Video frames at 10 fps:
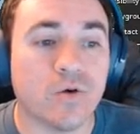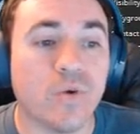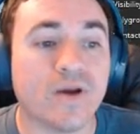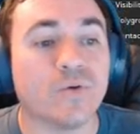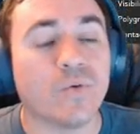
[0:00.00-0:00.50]

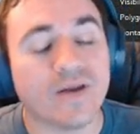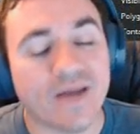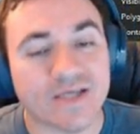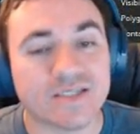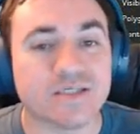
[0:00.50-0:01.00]
One
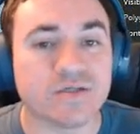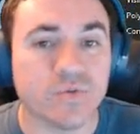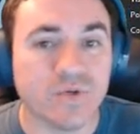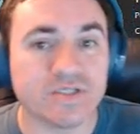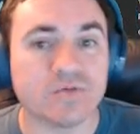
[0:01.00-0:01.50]
nice
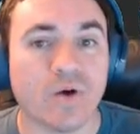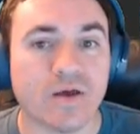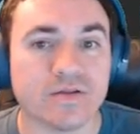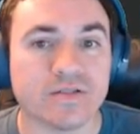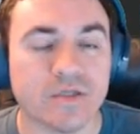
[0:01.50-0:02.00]
reason
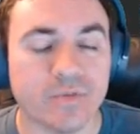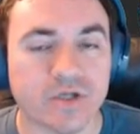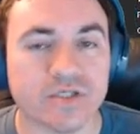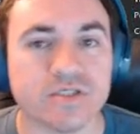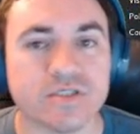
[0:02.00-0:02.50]
why
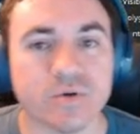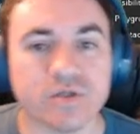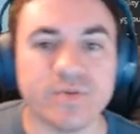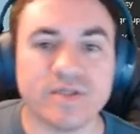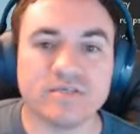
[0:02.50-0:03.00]
ZBrush is so
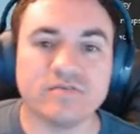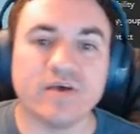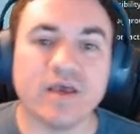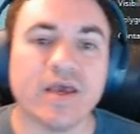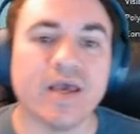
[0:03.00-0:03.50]
expensive
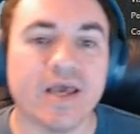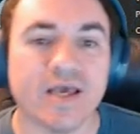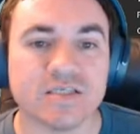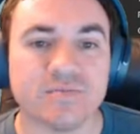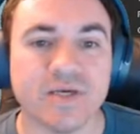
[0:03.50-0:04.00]

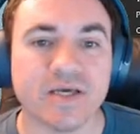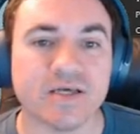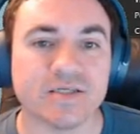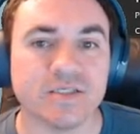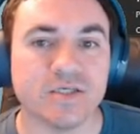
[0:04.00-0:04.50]
is
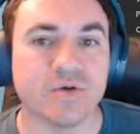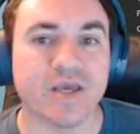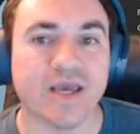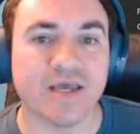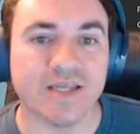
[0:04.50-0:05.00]
because you
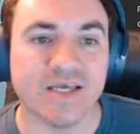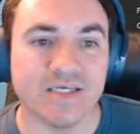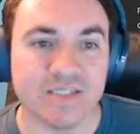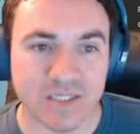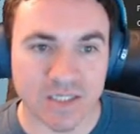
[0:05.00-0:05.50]
can
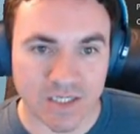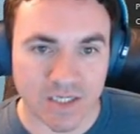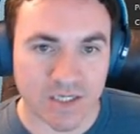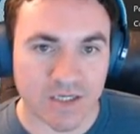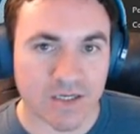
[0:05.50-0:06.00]
easily
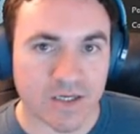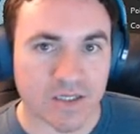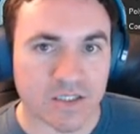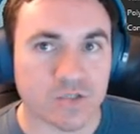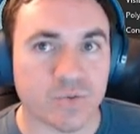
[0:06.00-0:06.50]

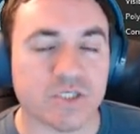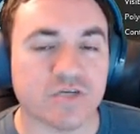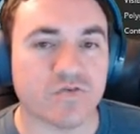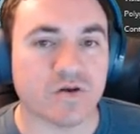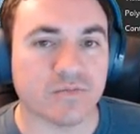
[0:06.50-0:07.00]
switch
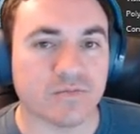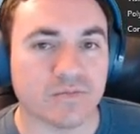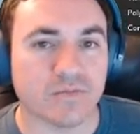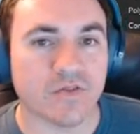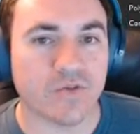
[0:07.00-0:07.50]
from
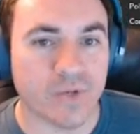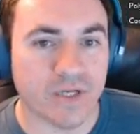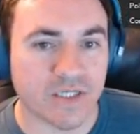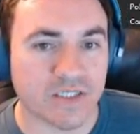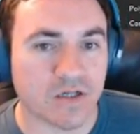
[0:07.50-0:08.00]

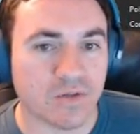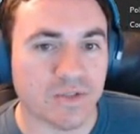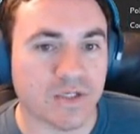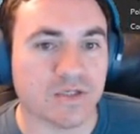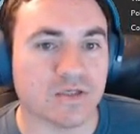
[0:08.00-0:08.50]
3D
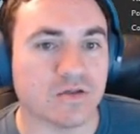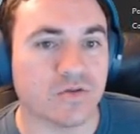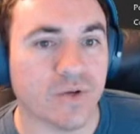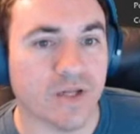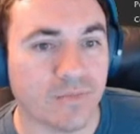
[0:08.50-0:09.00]
sculpting to
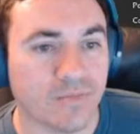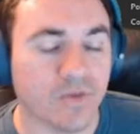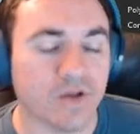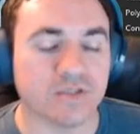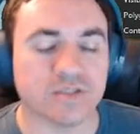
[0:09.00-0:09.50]

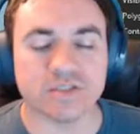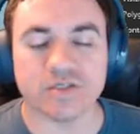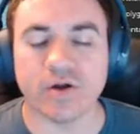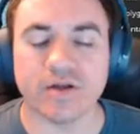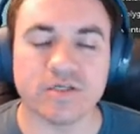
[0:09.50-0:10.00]

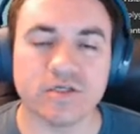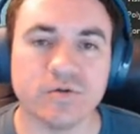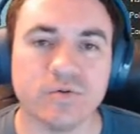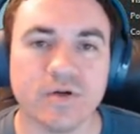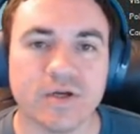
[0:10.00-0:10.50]

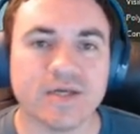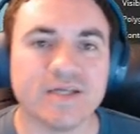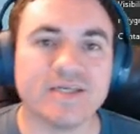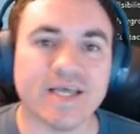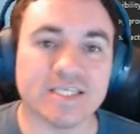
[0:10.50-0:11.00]
to
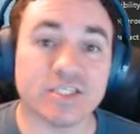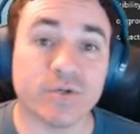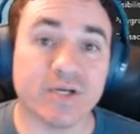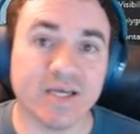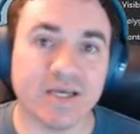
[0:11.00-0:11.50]

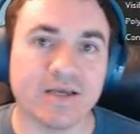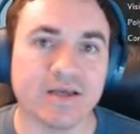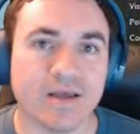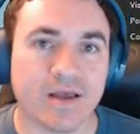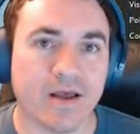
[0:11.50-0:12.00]
texturing,
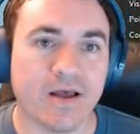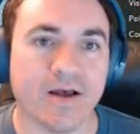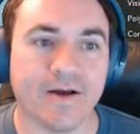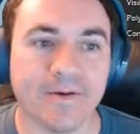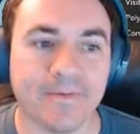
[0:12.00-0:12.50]

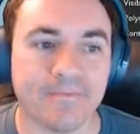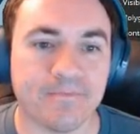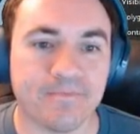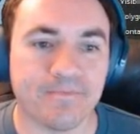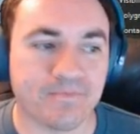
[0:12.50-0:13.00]
Um,